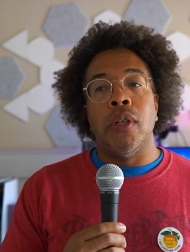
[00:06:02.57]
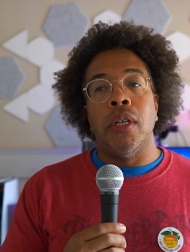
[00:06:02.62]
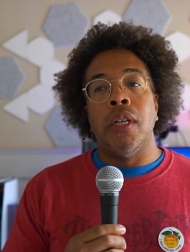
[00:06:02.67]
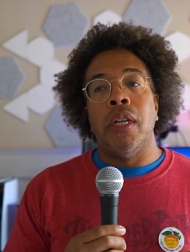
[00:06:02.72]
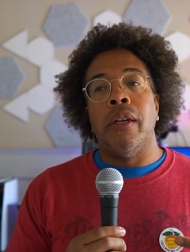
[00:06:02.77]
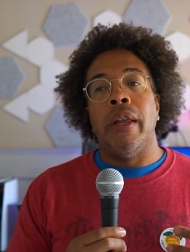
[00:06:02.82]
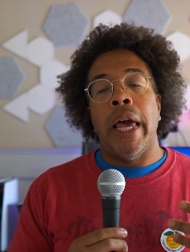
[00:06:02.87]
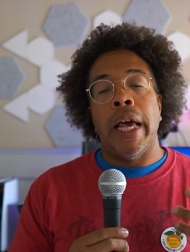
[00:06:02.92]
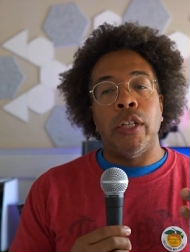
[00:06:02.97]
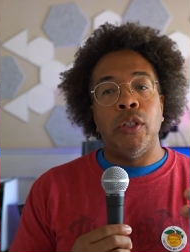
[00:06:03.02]
And
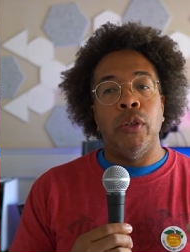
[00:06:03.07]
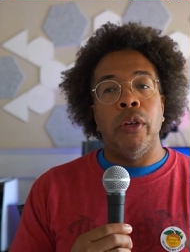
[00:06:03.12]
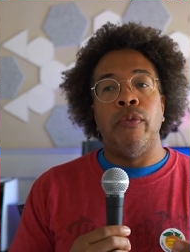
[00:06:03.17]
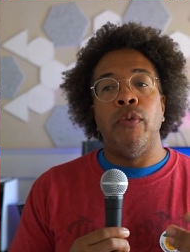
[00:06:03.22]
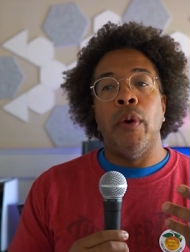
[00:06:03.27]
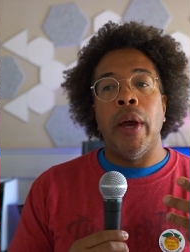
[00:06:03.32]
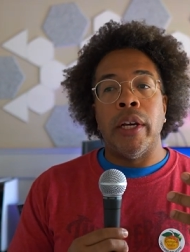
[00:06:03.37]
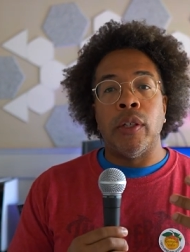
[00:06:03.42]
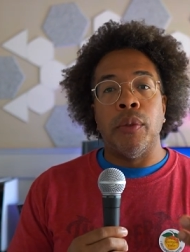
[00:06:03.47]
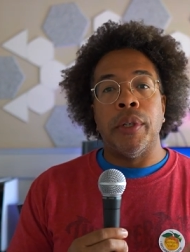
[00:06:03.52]
then actually, if
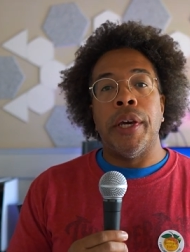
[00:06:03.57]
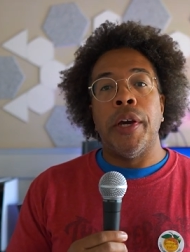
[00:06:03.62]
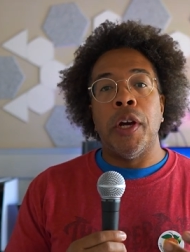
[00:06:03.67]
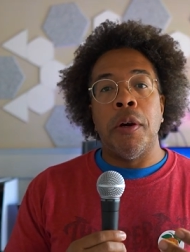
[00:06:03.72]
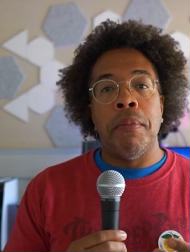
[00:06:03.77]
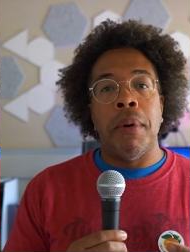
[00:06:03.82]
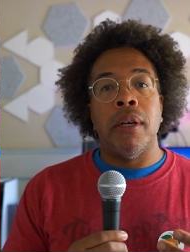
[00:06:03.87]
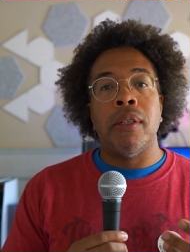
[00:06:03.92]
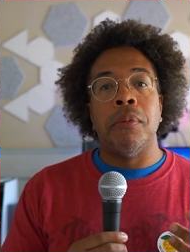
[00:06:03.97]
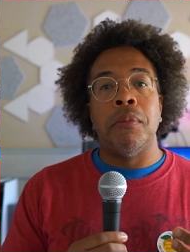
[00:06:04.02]
you actually care
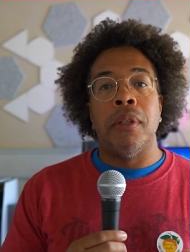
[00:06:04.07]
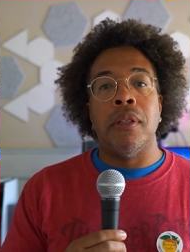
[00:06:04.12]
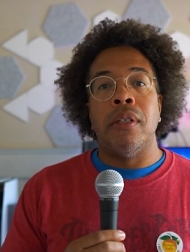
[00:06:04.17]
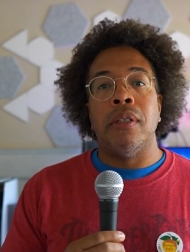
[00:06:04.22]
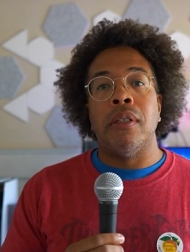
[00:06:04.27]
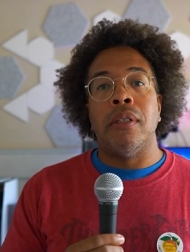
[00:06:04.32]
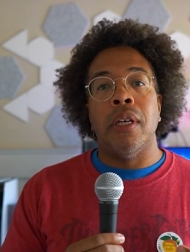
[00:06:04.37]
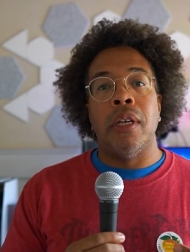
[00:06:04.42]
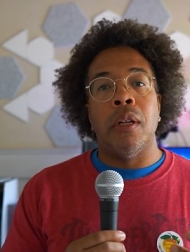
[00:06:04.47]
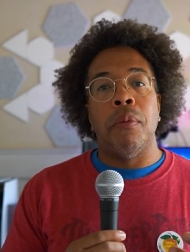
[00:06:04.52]
about some of the
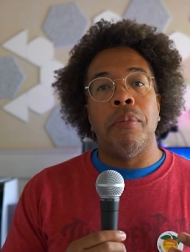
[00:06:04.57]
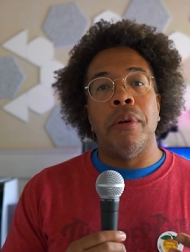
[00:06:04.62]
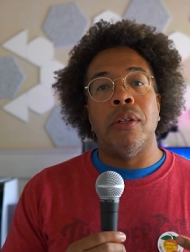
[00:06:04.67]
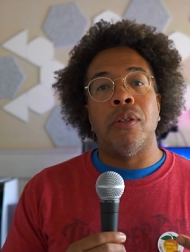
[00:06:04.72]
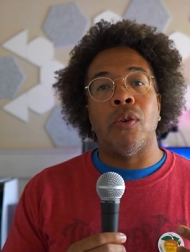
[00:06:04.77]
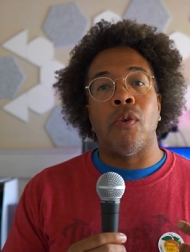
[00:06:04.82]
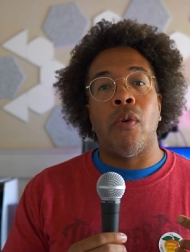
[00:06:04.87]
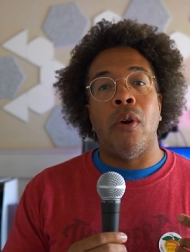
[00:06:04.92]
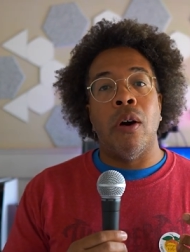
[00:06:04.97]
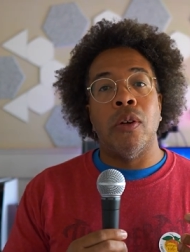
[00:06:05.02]
things that's taking
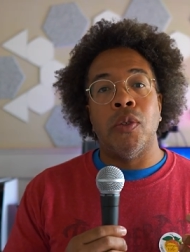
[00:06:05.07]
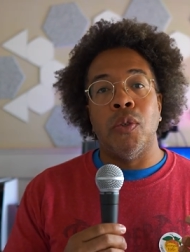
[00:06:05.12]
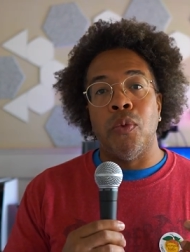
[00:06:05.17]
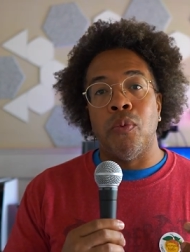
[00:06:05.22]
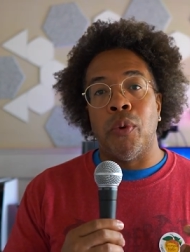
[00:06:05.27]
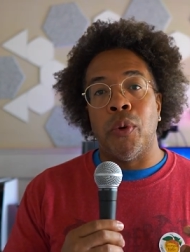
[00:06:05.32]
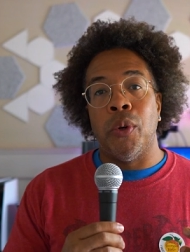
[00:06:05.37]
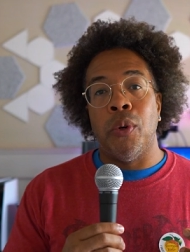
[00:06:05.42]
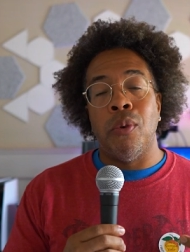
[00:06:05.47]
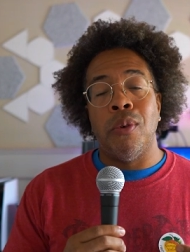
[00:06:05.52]
place across this
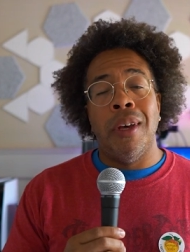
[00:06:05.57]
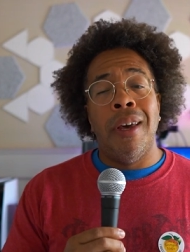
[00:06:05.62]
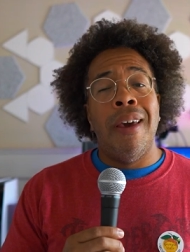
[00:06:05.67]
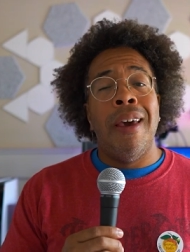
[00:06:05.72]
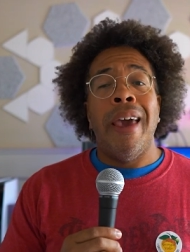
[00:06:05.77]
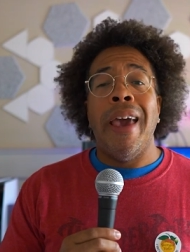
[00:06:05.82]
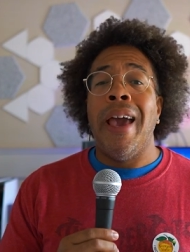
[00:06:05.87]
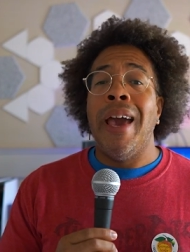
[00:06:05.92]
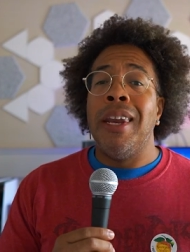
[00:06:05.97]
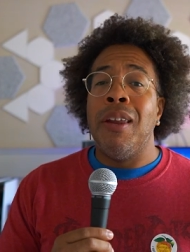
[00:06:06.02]
world
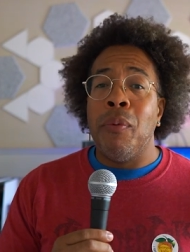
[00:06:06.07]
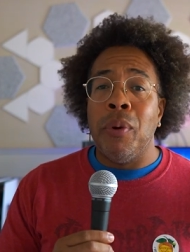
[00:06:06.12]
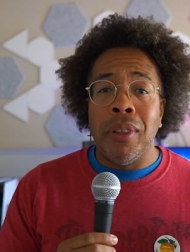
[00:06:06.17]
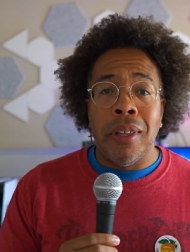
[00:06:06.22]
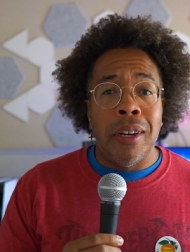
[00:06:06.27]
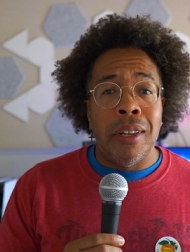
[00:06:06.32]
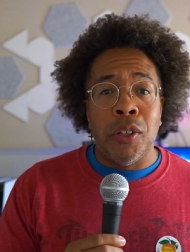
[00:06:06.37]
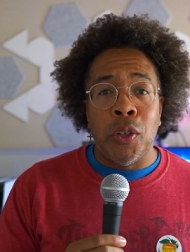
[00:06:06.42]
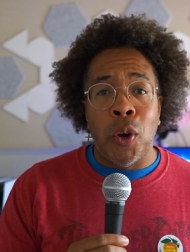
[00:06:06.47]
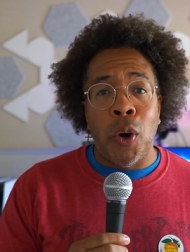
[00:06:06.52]
and
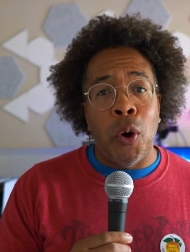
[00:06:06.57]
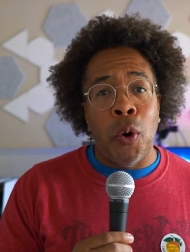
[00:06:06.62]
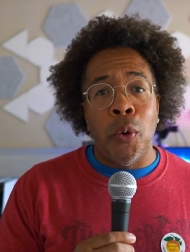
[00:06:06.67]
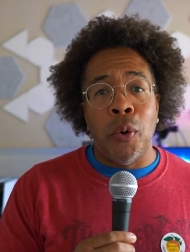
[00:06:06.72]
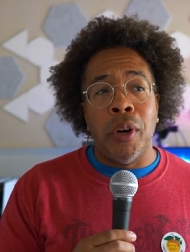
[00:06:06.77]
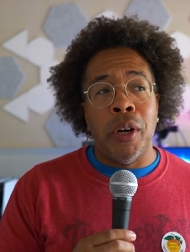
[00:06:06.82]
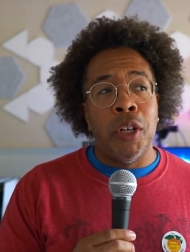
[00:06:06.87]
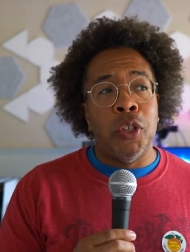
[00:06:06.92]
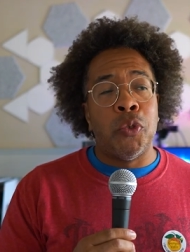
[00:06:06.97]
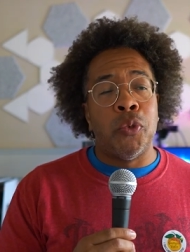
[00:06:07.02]
within your own
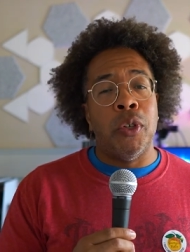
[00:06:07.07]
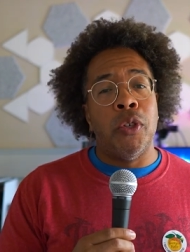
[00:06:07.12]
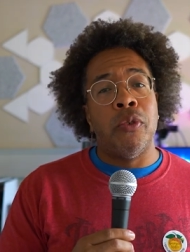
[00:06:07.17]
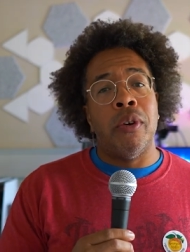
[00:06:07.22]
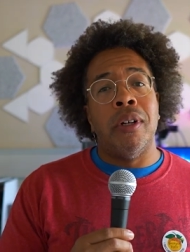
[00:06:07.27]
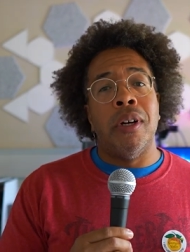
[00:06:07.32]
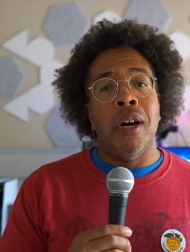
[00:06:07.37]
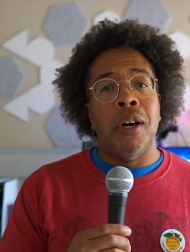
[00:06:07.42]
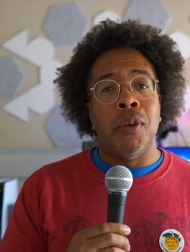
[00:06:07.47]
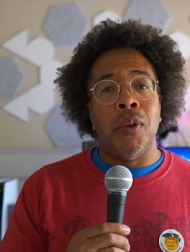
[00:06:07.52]
country and
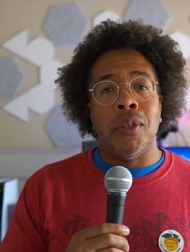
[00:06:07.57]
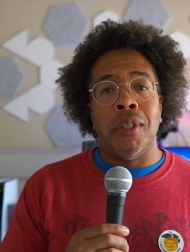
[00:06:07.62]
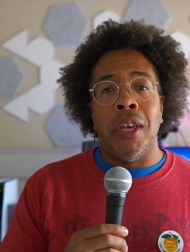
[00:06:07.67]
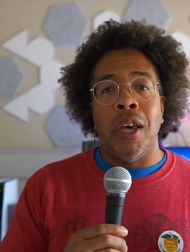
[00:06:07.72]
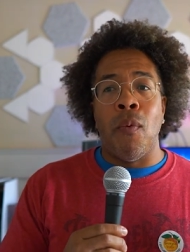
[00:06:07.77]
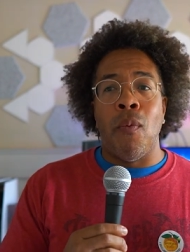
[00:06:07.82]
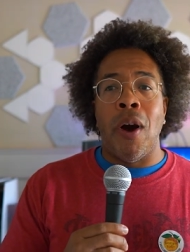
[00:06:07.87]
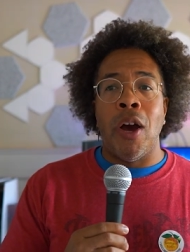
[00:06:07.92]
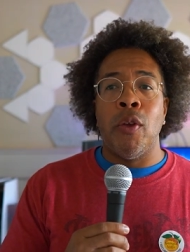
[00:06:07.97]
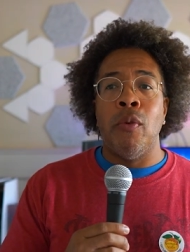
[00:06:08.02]
trying to
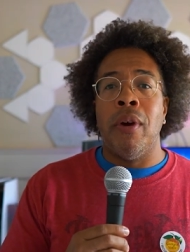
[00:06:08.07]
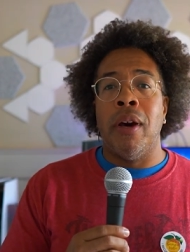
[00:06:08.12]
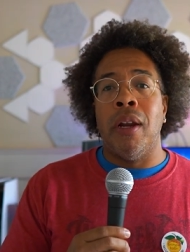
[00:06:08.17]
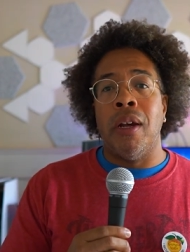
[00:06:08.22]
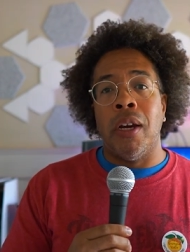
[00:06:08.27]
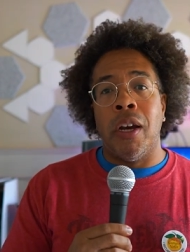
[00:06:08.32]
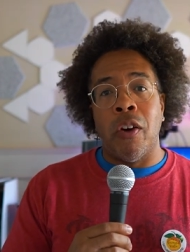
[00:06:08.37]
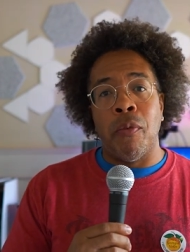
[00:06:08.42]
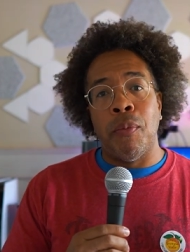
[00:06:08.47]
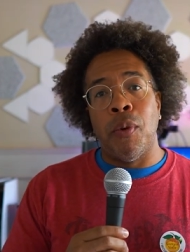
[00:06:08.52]
understand why you got
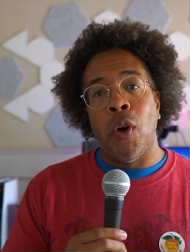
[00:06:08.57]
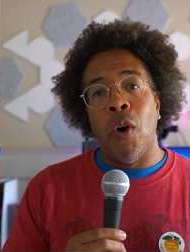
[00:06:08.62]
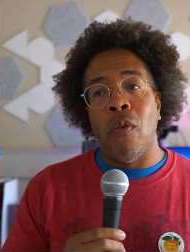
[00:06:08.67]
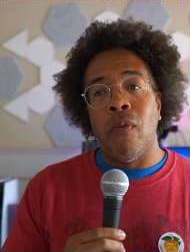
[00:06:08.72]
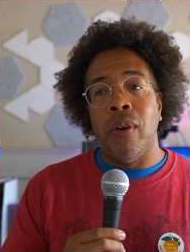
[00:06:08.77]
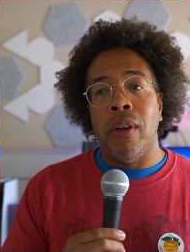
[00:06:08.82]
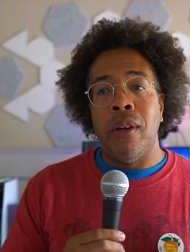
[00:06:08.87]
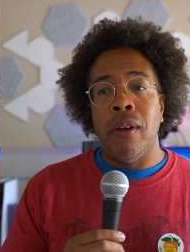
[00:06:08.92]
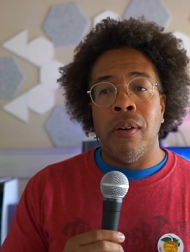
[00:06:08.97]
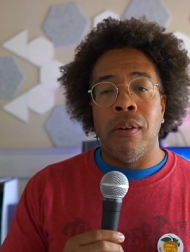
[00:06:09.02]
a government
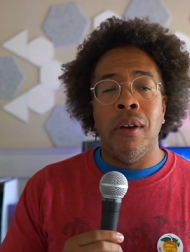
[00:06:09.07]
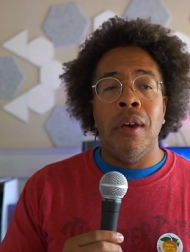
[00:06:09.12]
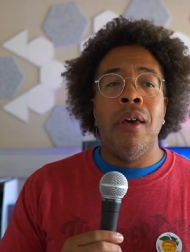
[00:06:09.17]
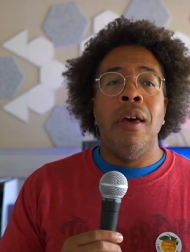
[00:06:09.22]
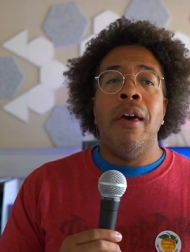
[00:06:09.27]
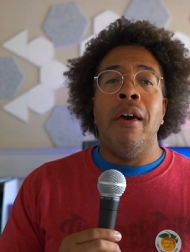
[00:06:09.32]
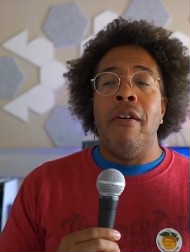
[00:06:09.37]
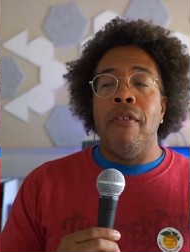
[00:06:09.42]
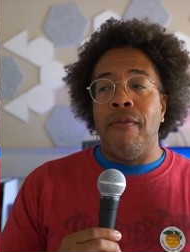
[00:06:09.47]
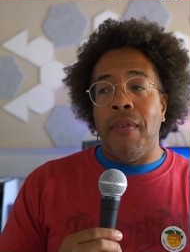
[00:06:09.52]
over here
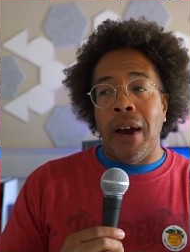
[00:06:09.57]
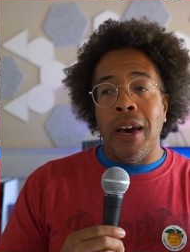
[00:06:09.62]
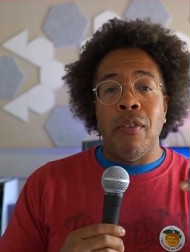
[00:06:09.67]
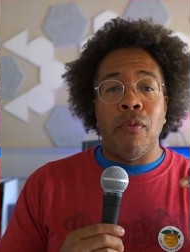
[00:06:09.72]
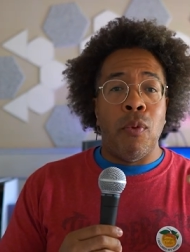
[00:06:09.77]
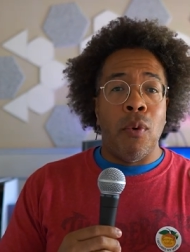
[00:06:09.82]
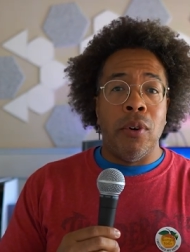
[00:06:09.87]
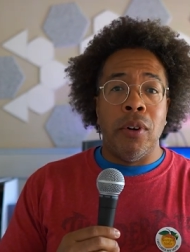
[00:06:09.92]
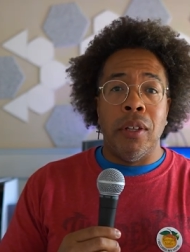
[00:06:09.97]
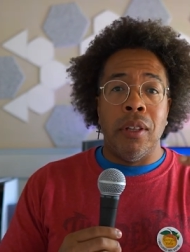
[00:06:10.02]
fighting
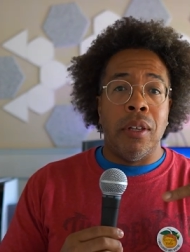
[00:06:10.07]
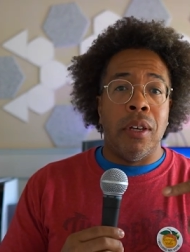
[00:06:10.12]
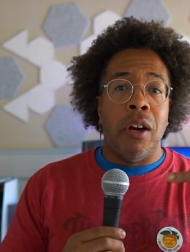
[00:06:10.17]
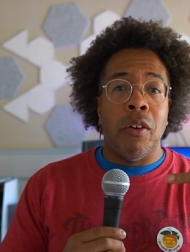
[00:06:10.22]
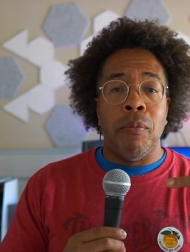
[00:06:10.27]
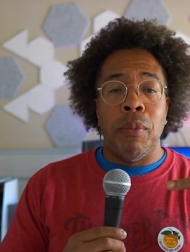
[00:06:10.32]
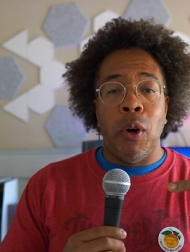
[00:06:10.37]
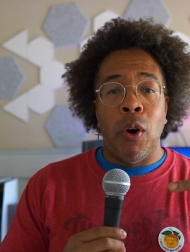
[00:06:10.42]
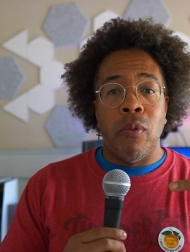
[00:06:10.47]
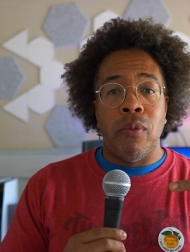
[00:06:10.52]
for another
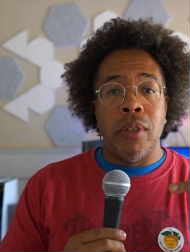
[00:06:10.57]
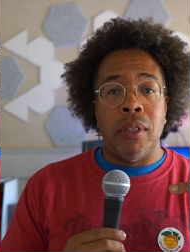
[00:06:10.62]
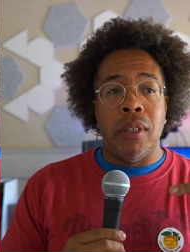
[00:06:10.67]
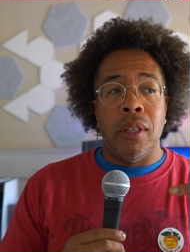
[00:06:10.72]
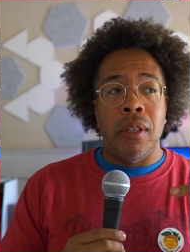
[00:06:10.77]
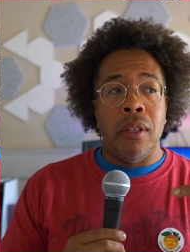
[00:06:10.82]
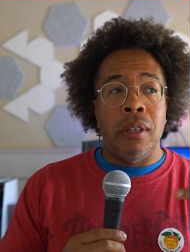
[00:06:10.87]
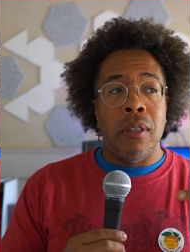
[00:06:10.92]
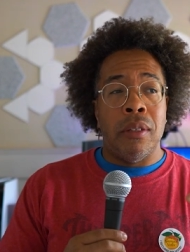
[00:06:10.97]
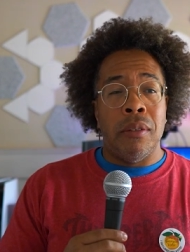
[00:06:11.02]
government
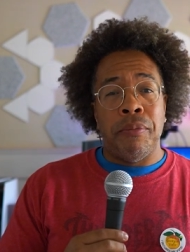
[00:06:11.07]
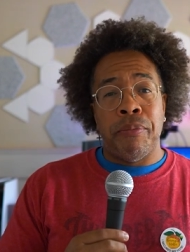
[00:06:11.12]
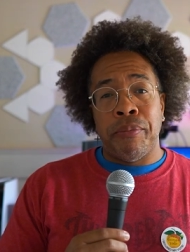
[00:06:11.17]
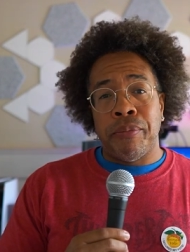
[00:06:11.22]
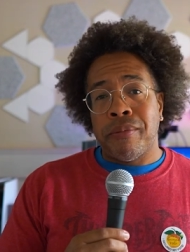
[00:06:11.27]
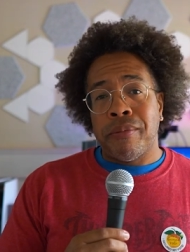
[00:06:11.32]
overseas